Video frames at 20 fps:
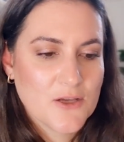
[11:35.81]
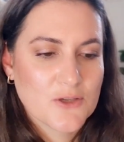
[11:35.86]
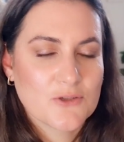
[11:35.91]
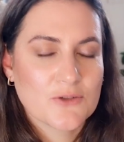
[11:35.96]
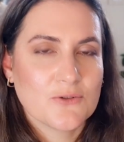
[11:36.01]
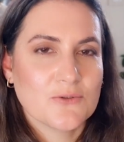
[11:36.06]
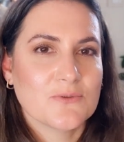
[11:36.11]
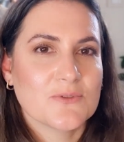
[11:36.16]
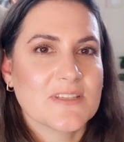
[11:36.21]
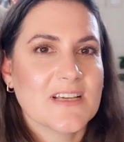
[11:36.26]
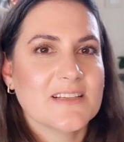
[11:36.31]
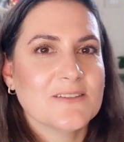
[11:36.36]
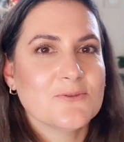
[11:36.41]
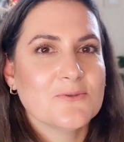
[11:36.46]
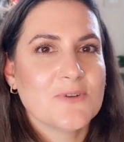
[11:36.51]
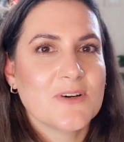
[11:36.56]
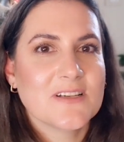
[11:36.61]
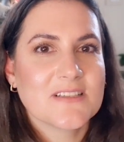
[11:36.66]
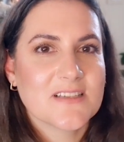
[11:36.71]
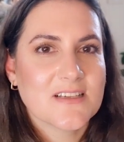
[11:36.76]
So that
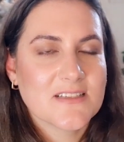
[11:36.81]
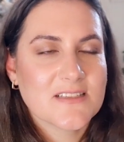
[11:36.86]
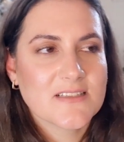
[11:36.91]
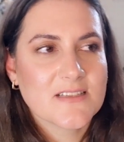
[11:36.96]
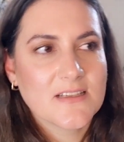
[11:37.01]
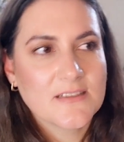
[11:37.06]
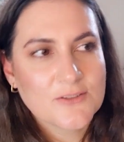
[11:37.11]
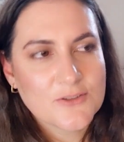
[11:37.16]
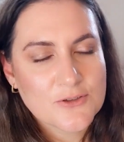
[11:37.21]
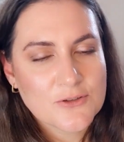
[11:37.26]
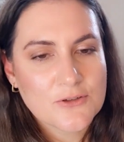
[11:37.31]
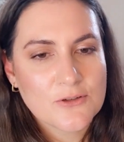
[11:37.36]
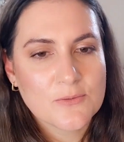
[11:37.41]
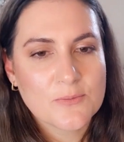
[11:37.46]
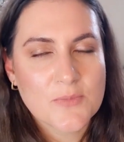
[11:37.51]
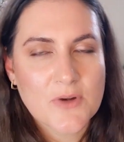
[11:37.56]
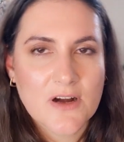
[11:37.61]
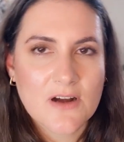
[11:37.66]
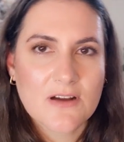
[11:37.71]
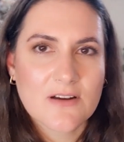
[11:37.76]
was Central
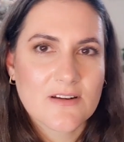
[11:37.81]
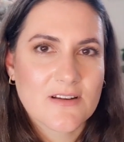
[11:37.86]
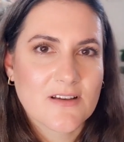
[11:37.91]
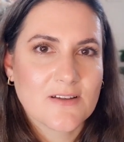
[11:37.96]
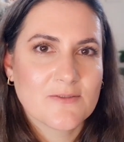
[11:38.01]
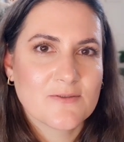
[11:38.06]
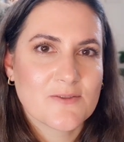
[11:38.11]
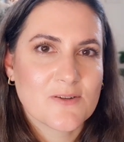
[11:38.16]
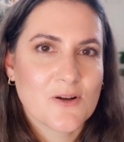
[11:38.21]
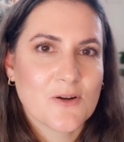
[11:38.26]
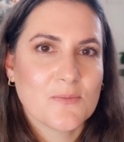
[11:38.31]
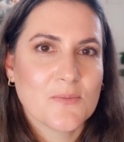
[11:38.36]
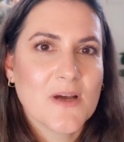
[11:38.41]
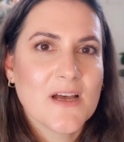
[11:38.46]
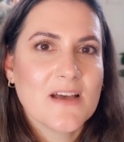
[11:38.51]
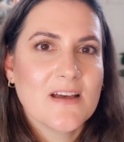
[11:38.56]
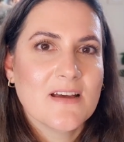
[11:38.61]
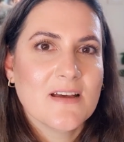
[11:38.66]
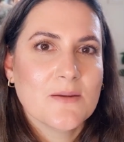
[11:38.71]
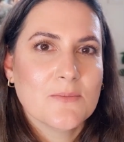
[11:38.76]
Park from
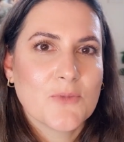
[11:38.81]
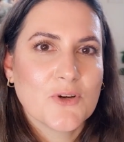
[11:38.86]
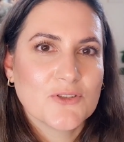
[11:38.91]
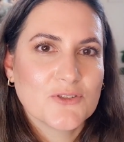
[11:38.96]
Bond